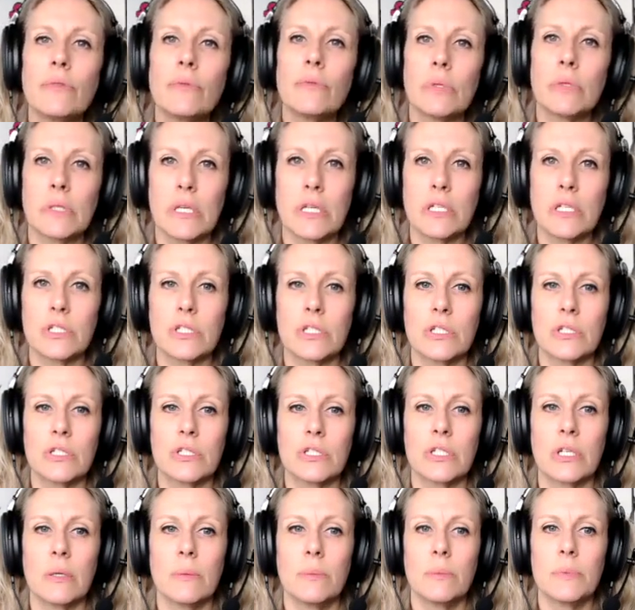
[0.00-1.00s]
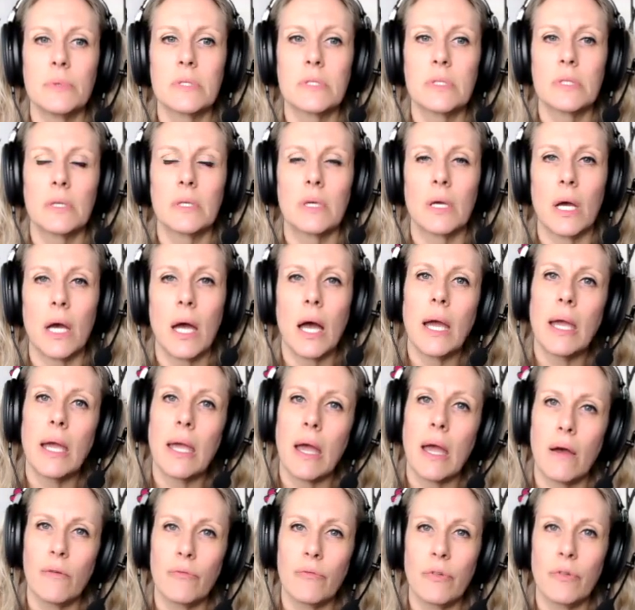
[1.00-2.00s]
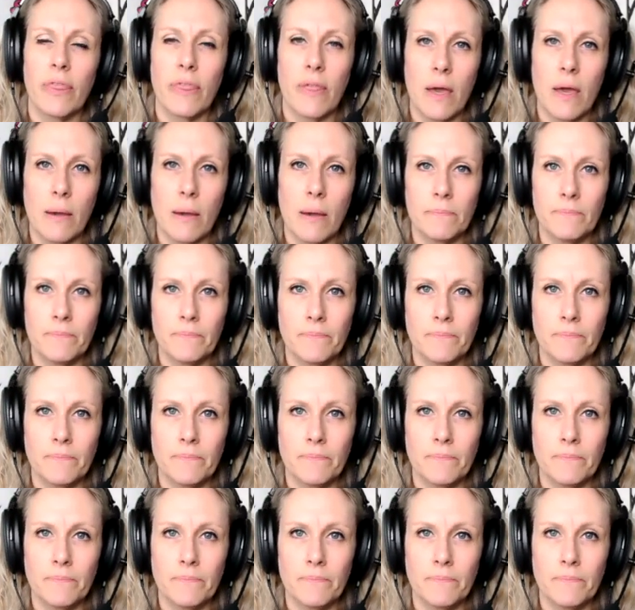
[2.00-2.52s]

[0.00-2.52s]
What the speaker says: relationships I have with them.